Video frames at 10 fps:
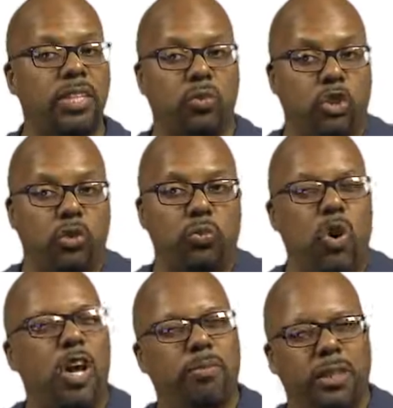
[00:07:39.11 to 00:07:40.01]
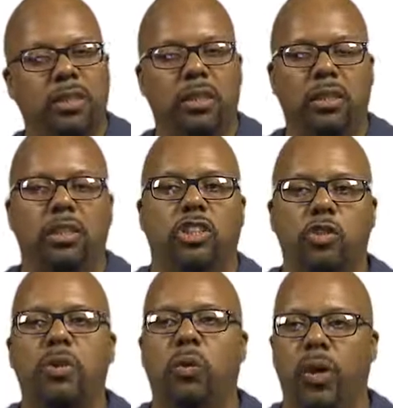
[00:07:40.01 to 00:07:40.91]
that's what you want, but
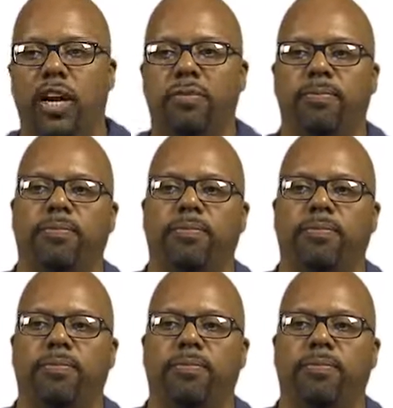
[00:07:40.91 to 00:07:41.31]
just be aware.